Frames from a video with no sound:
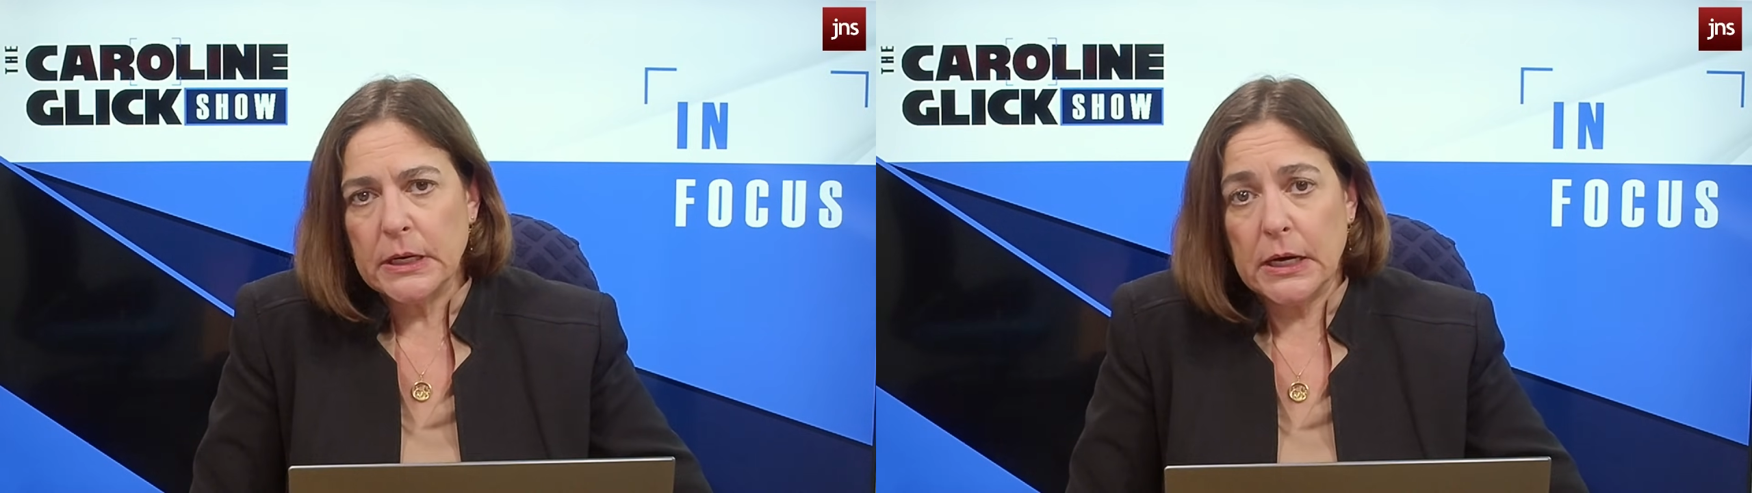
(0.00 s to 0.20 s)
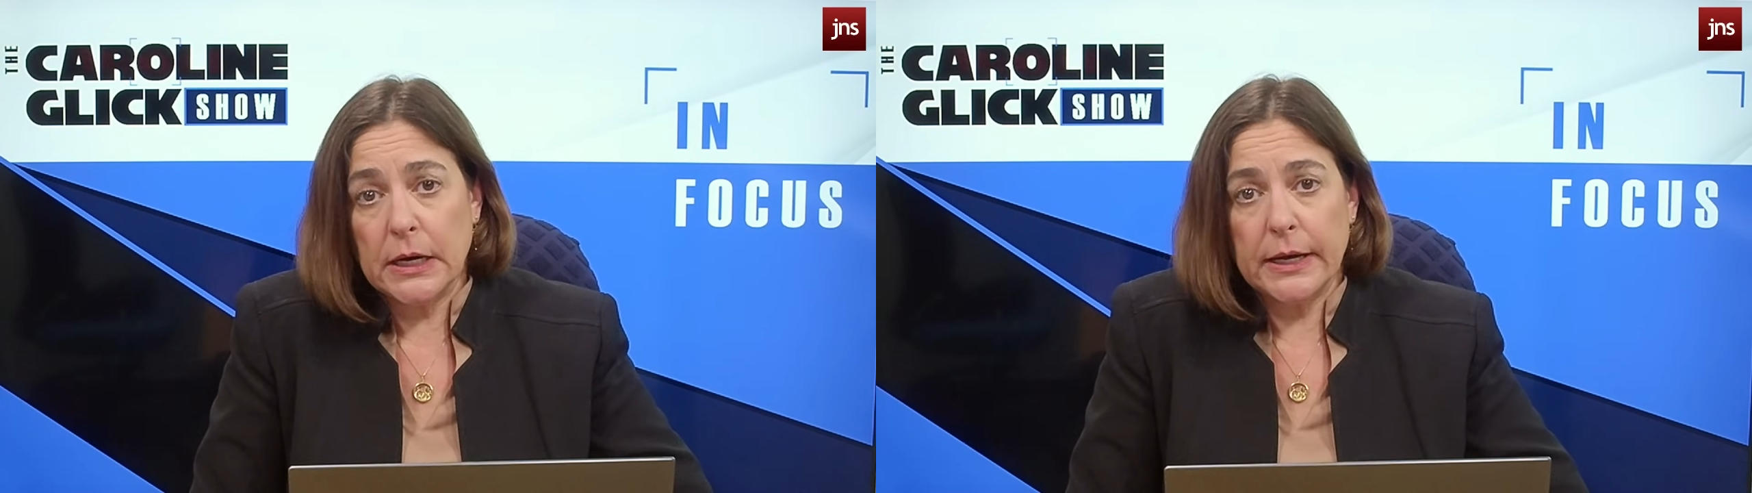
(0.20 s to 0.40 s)

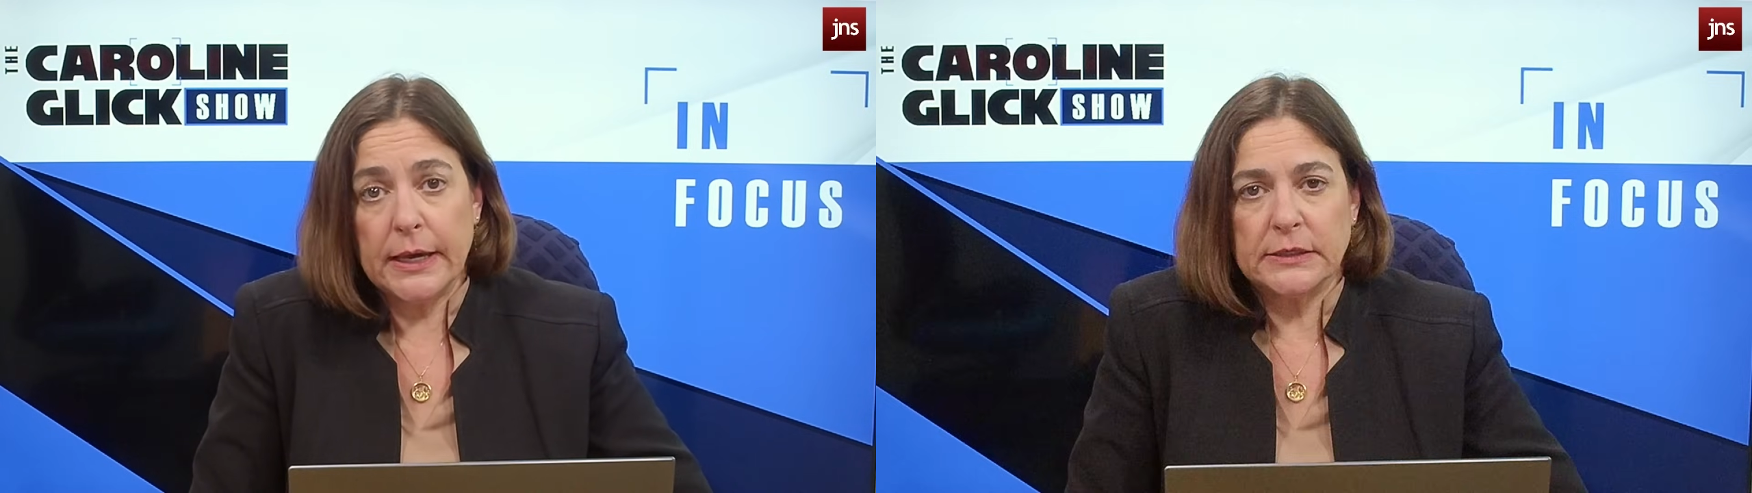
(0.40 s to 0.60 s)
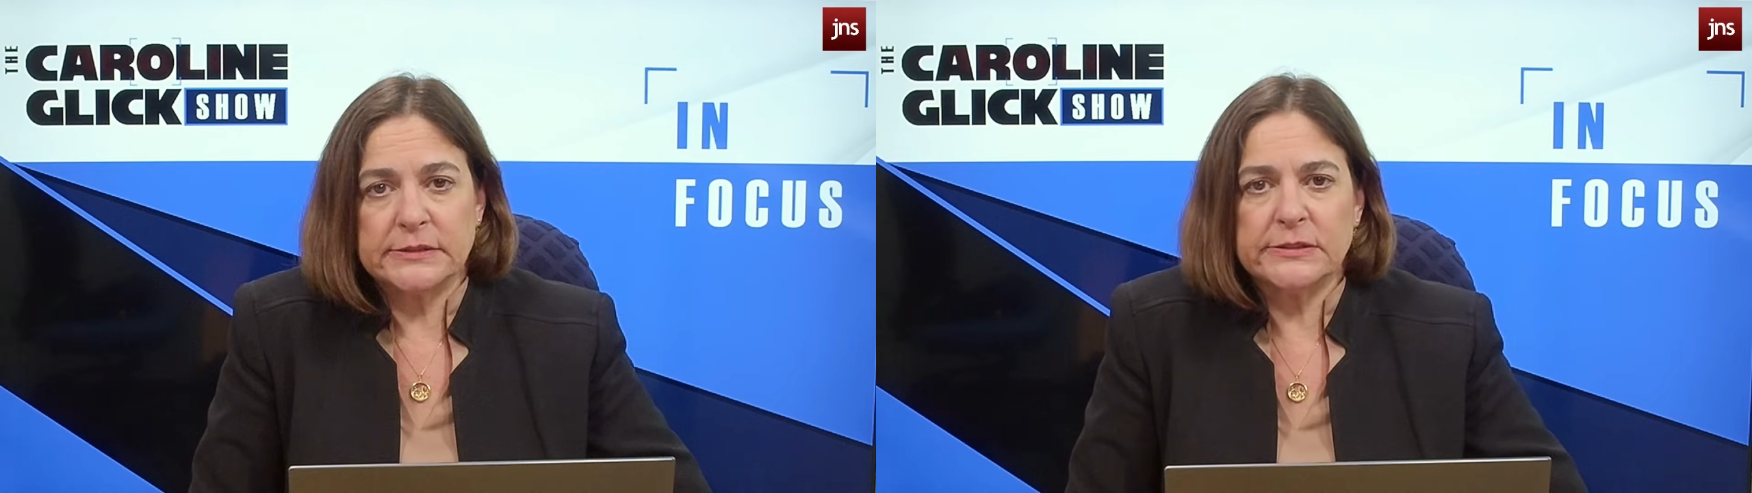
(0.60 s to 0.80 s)

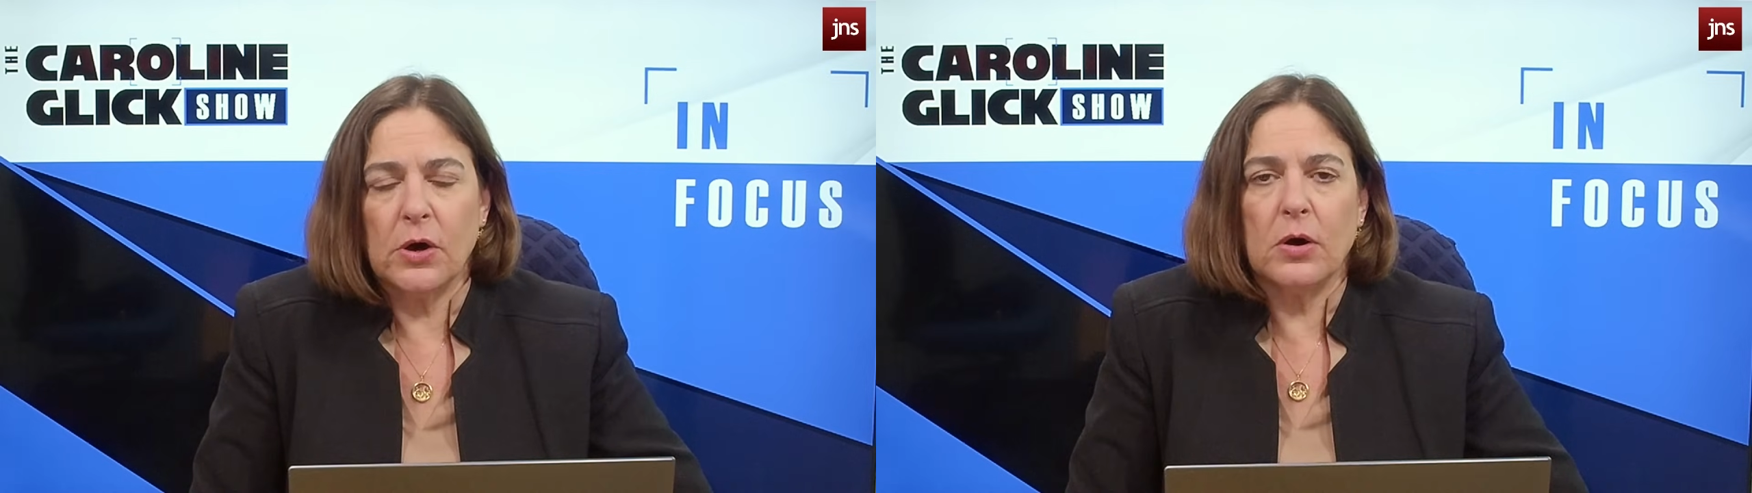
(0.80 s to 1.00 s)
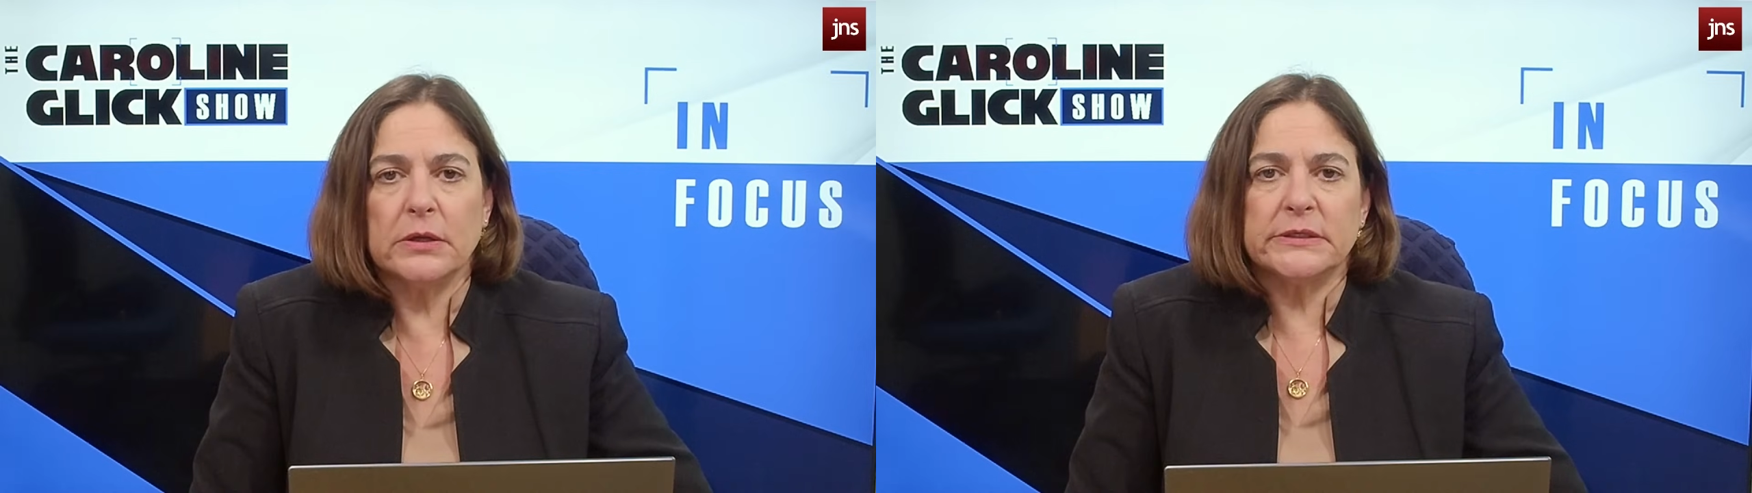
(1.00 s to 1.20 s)
and
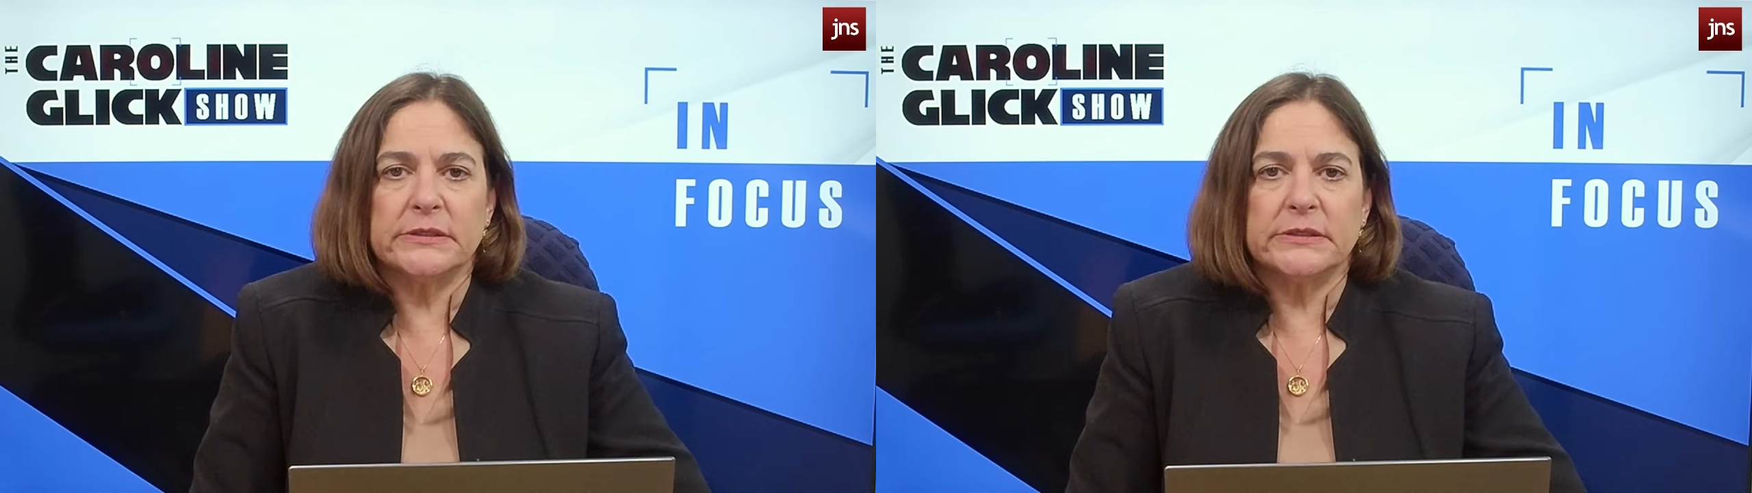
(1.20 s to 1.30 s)
assault.